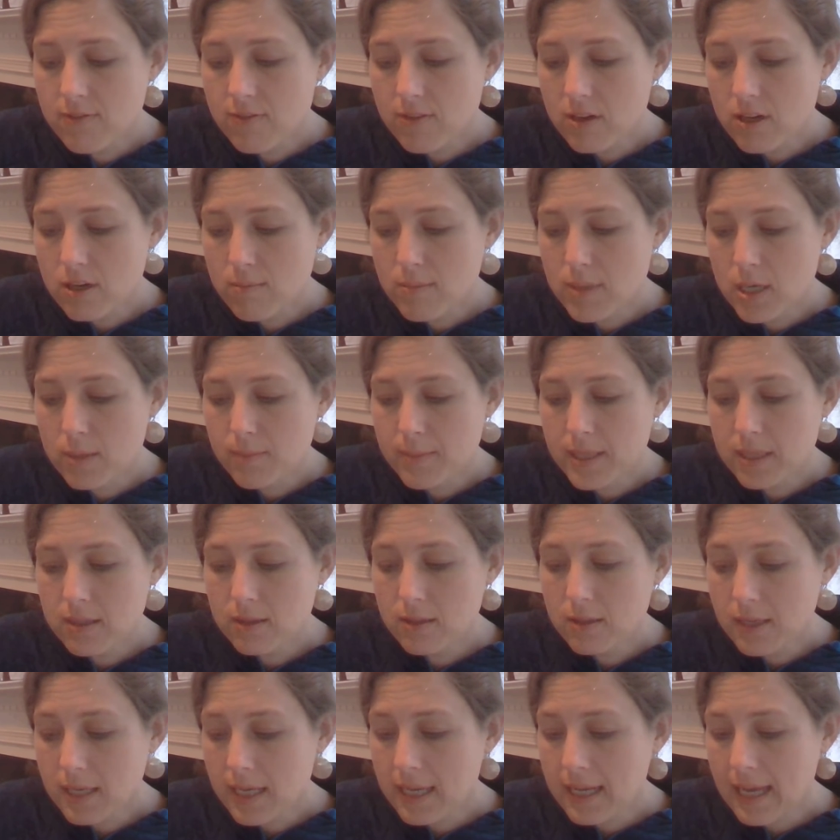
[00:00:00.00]
for a moment
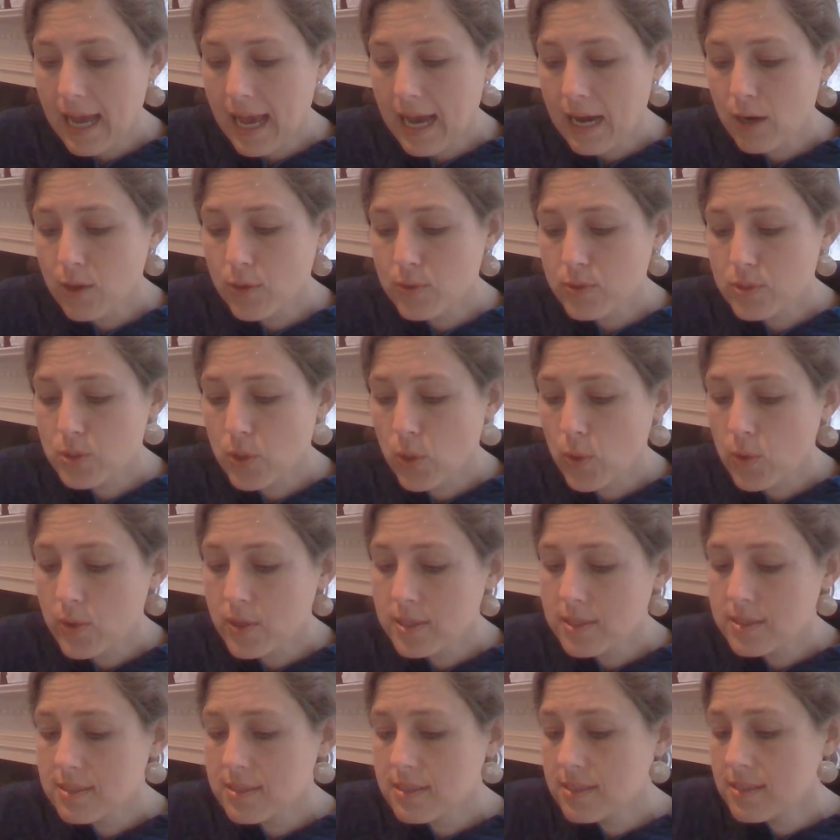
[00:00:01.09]
looking out
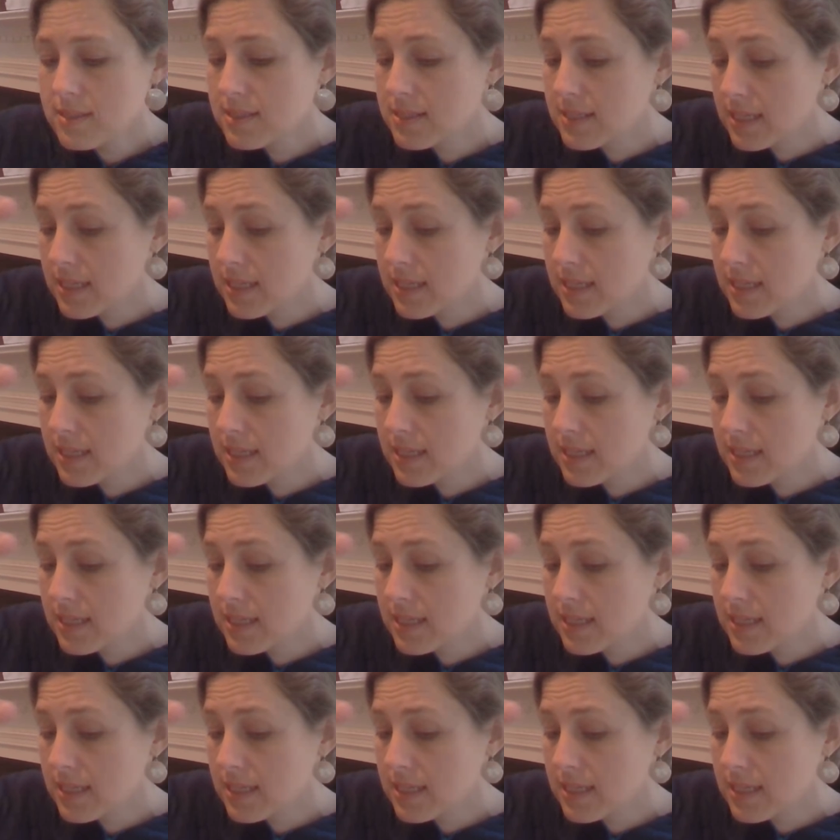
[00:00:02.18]
towards the